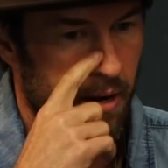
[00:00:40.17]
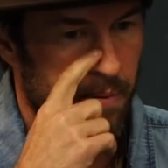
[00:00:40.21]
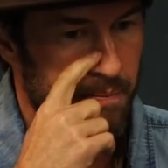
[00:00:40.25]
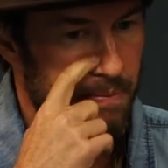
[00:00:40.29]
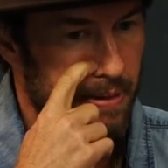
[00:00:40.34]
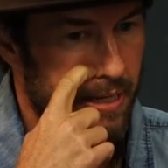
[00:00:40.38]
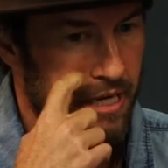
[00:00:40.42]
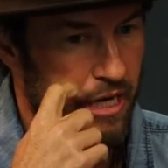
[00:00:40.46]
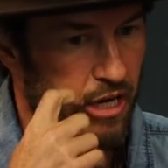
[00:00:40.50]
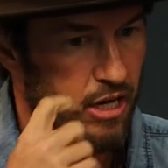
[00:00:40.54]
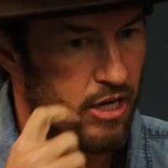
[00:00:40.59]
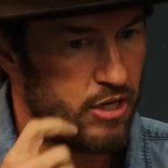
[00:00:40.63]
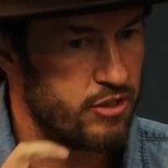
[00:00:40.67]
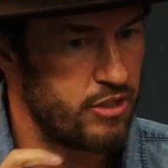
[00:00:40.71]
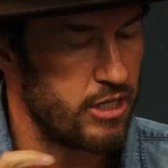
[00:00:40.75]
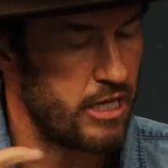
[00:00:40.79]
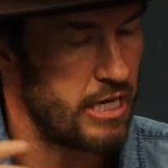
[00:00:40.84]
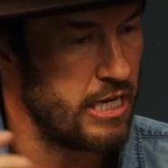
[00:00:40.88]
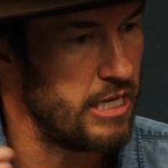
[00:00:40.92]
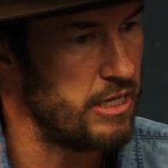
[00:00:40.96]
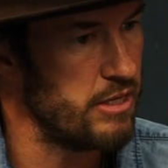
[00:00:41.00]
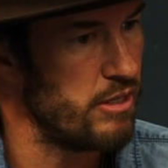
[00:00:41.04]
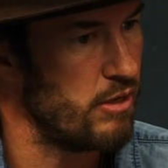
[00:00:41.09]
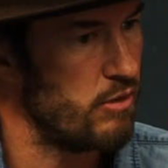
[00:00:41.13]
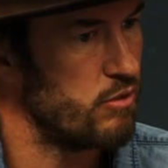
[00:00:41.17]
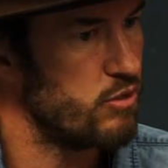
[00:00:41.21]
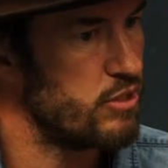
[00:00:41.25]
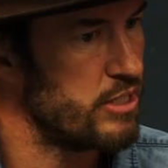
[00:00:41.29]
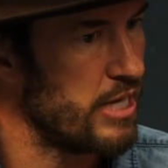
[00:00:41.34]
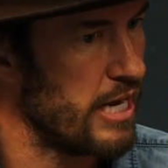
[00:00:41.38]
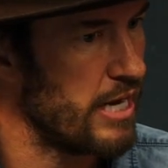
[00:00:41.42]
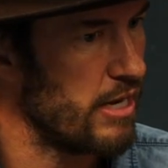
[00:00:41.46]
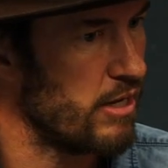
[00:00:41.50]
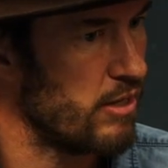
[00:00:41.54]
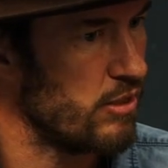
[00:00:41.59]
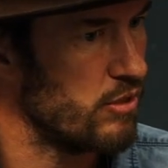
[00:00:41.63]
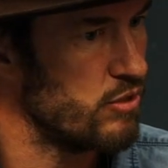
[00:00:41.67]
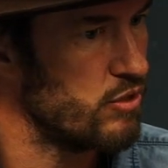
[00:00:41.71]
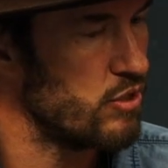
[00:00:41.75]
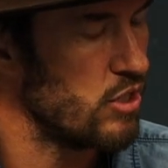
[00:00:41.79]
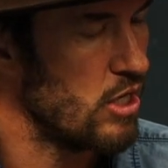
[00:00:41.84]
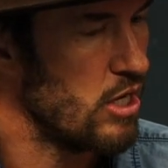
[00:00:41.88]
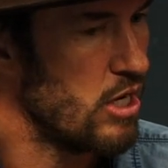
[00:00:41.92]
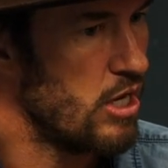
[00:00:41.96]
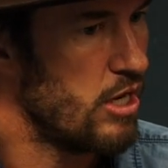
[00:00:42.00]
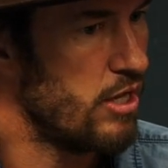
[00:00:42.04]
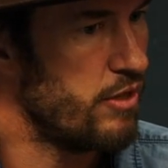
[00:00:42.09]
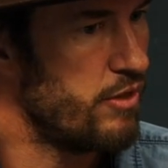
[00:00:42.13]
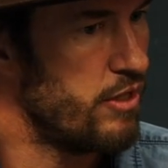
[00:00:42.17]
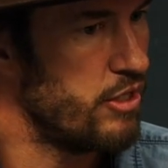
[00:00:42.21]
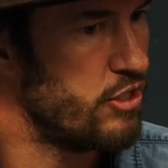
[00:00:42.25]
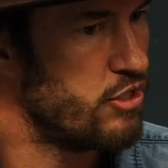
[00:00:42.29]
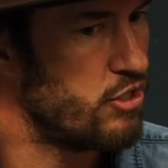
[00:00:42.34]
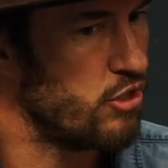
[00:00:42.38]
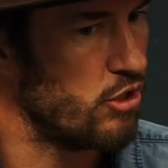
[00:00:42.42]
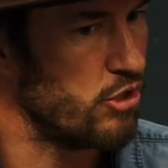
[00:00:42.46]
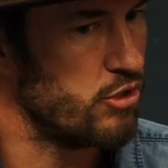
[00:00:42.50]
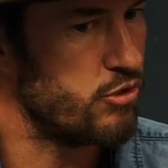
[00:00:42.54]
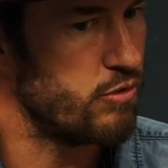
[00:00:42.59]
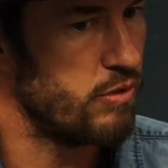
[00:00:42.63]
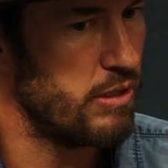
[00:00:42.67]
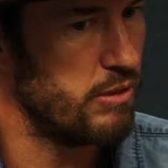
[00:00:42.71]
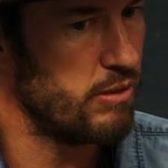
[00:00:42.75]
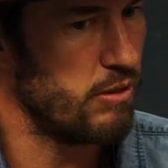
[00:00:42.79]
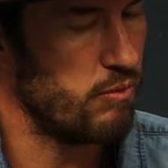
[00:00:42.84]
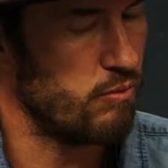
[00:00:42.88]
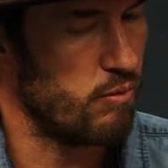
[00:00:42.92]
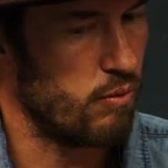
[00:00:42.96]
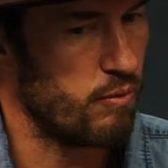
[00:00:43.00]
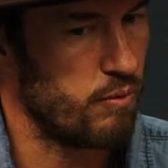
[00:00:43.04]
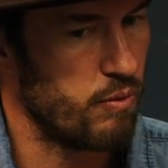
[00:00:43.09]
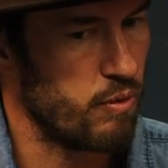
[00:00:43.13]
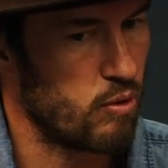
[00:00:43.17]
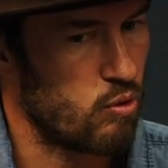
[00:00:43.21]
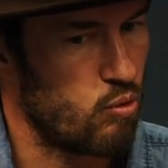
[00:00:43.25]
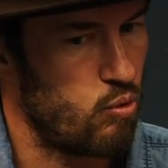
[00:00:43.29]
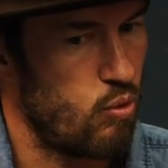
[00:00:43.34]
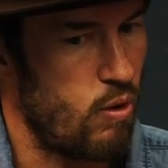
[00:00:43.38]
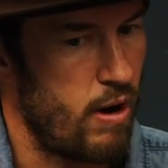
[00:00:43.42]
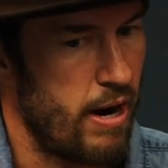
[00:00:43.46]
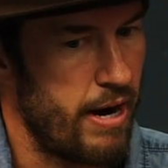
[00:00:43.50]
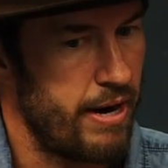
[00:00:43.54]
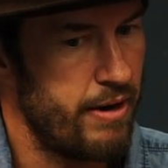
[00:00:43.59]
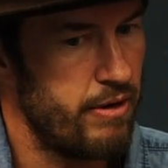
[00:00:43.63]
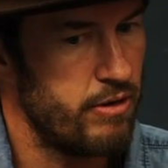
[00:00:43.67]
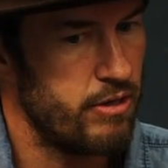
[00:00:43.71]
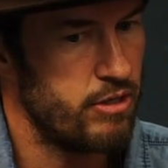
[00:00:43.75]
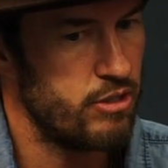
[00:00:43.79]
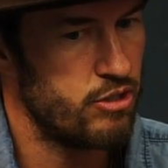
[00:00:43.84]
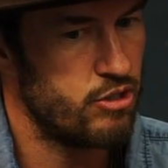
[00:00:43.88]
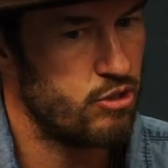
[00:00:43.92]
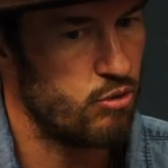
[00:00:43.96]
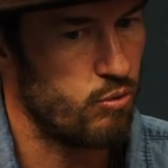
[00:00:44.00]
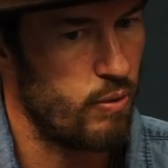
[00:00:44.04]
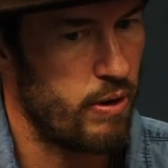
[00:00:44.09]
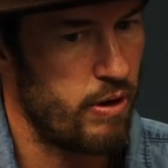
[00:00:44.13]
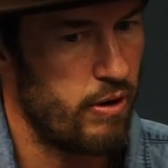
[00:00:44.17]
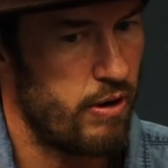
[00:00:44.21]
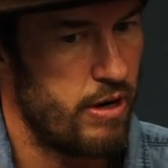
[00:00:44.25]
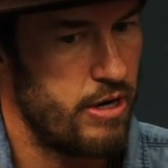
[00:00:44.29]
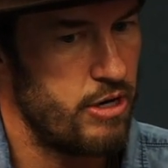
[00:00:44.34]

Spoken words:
because in those towns, the children were required to wear a